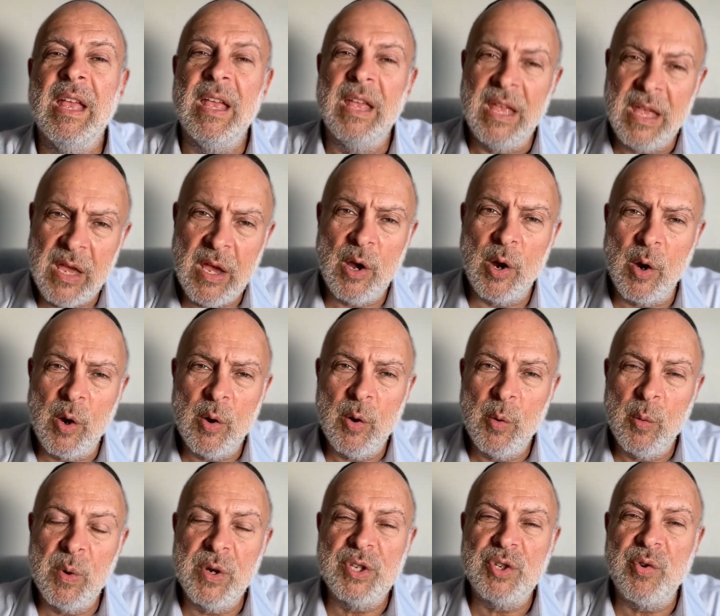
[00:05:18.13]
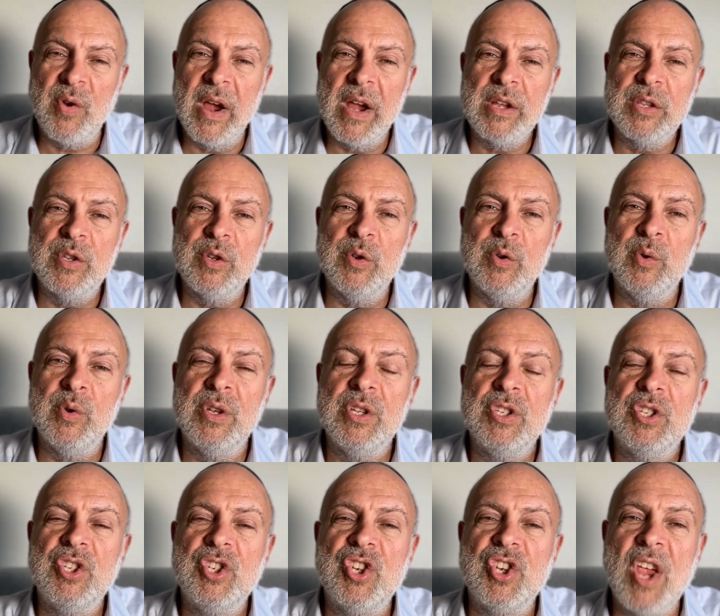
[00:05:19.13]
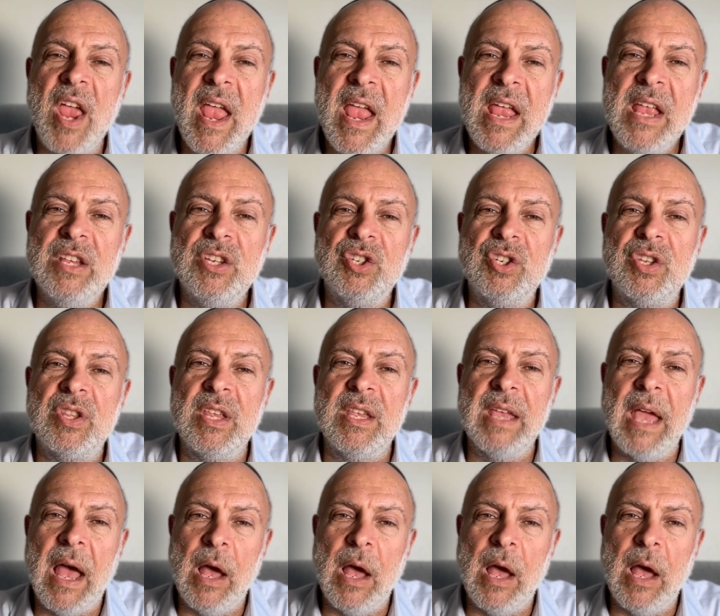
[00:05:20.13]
Here, we're trying to change the